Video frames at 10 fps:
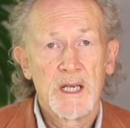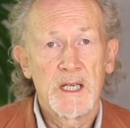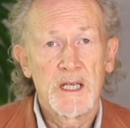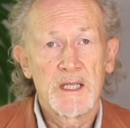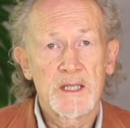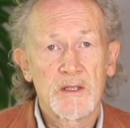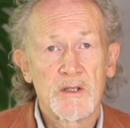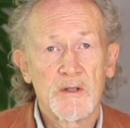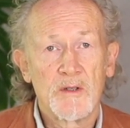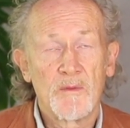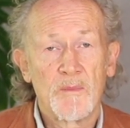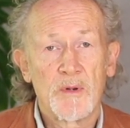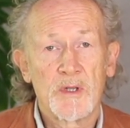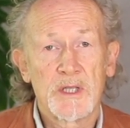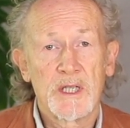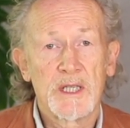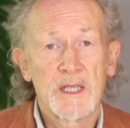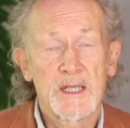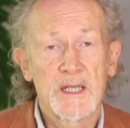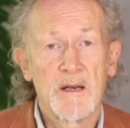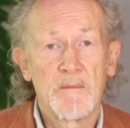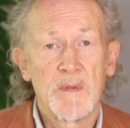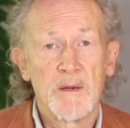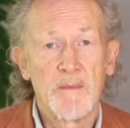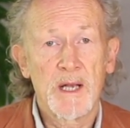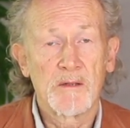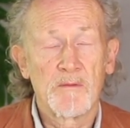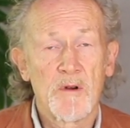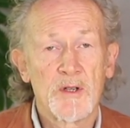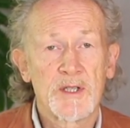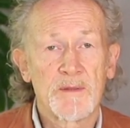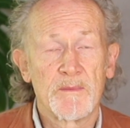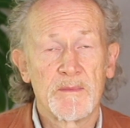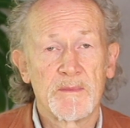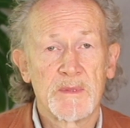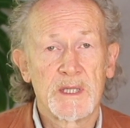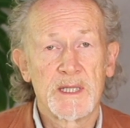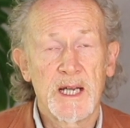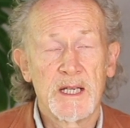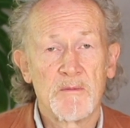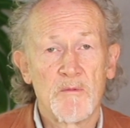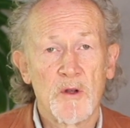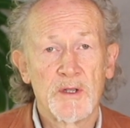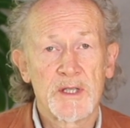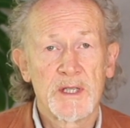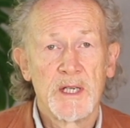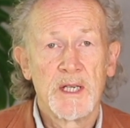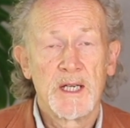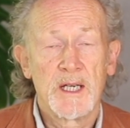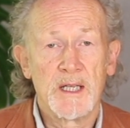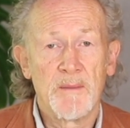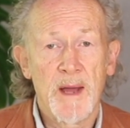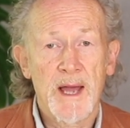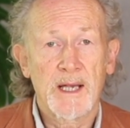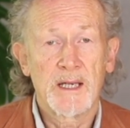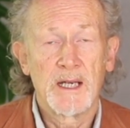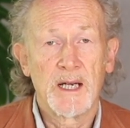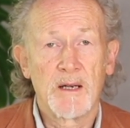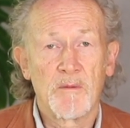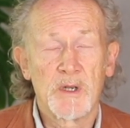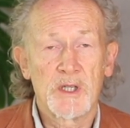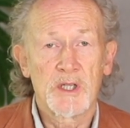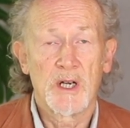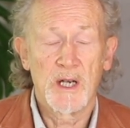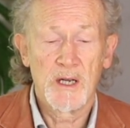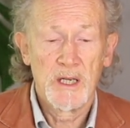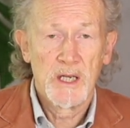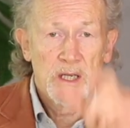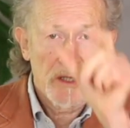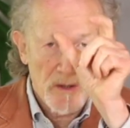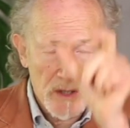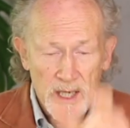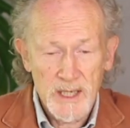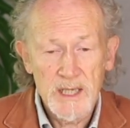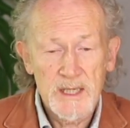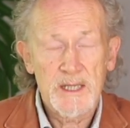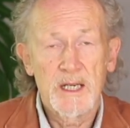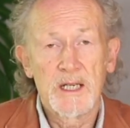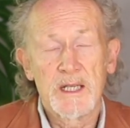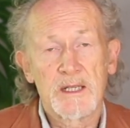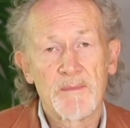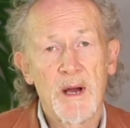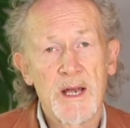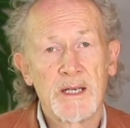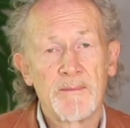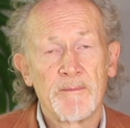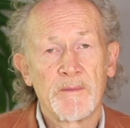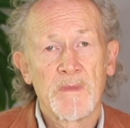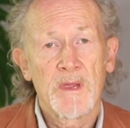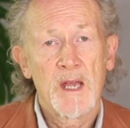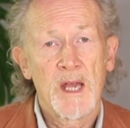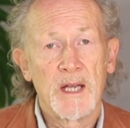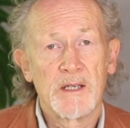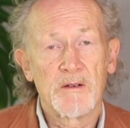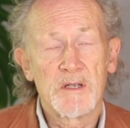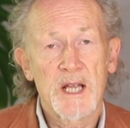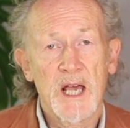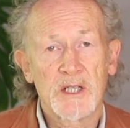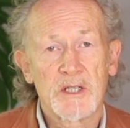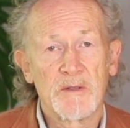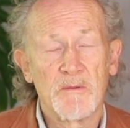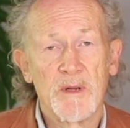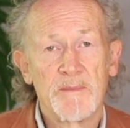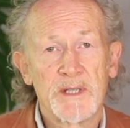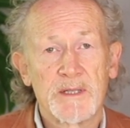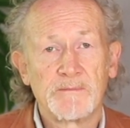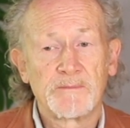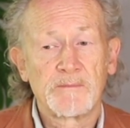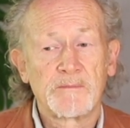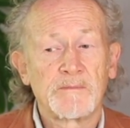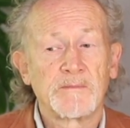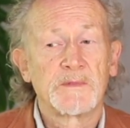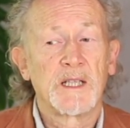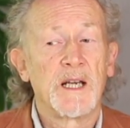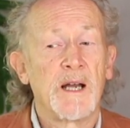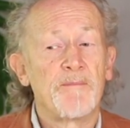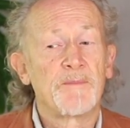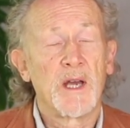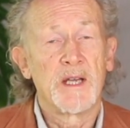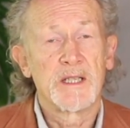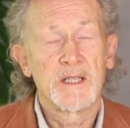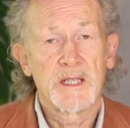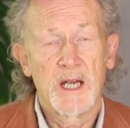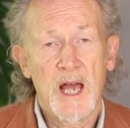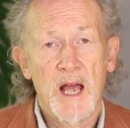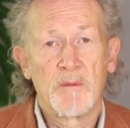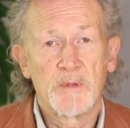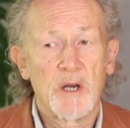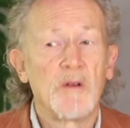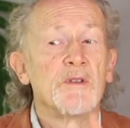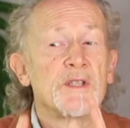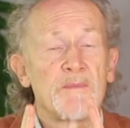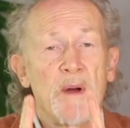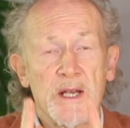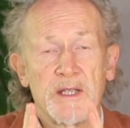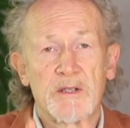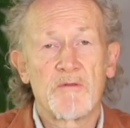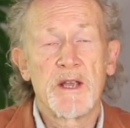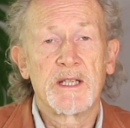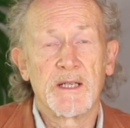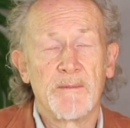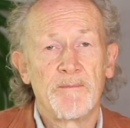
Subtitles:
is to put in some metal rods, some titanium rods in the back, which go down either side of the spine and are attached to the ribs, and help to hold the spine straighter,